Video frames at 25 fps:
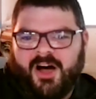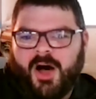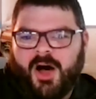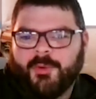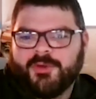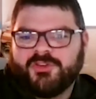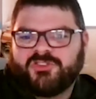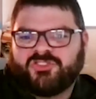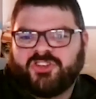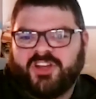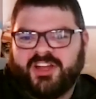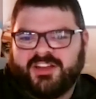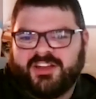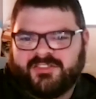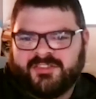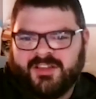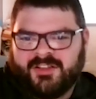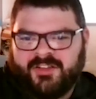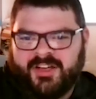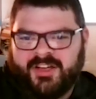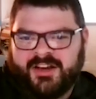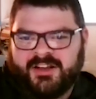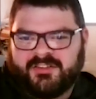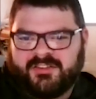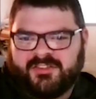always chasing
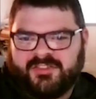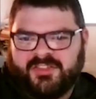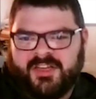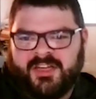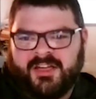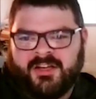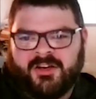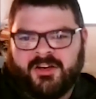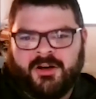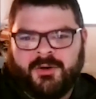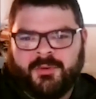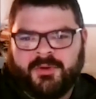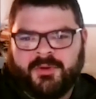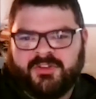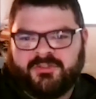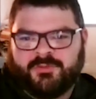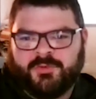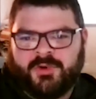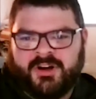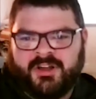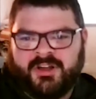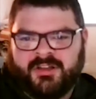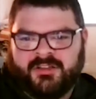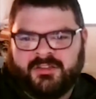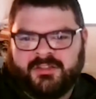the latest thing, always
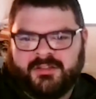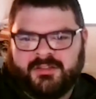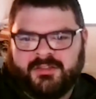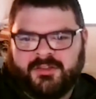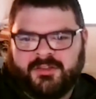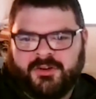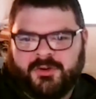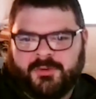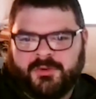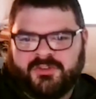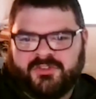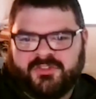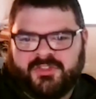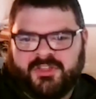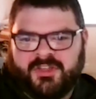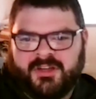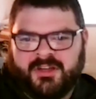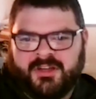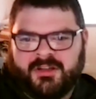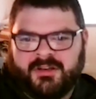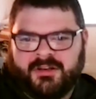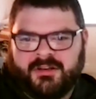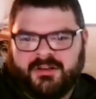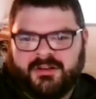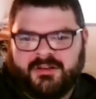wanting the newest
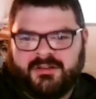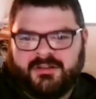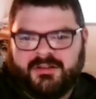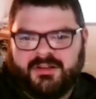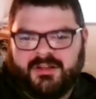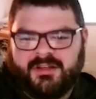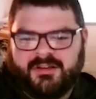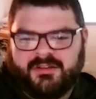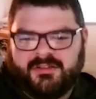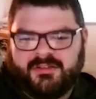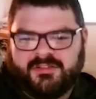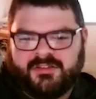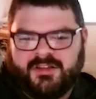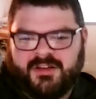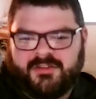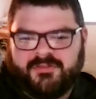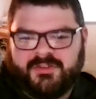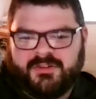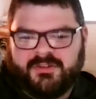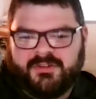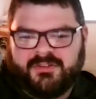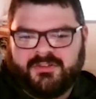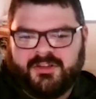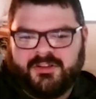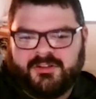thing and
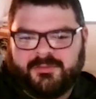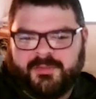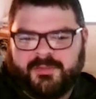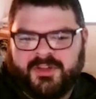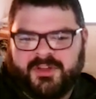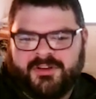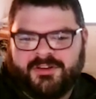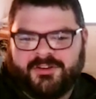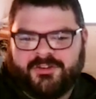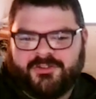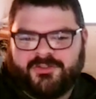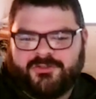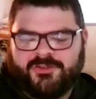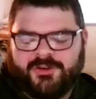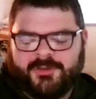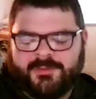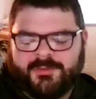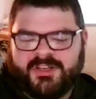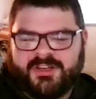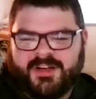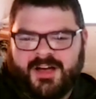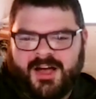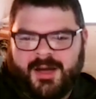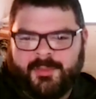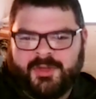stuff. It's been
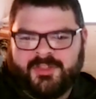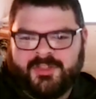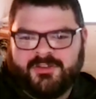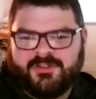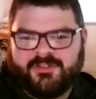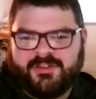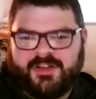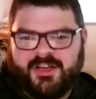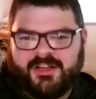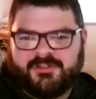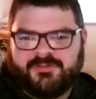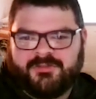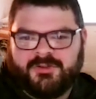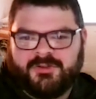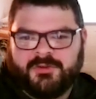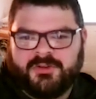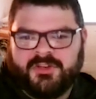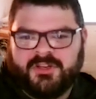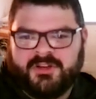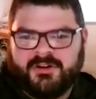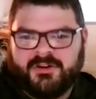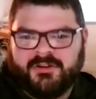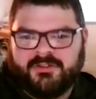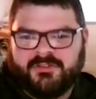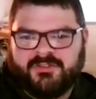extremely calming these last few
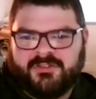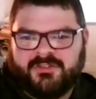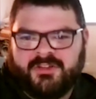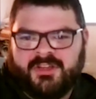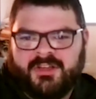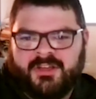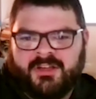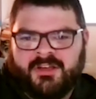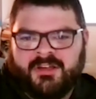years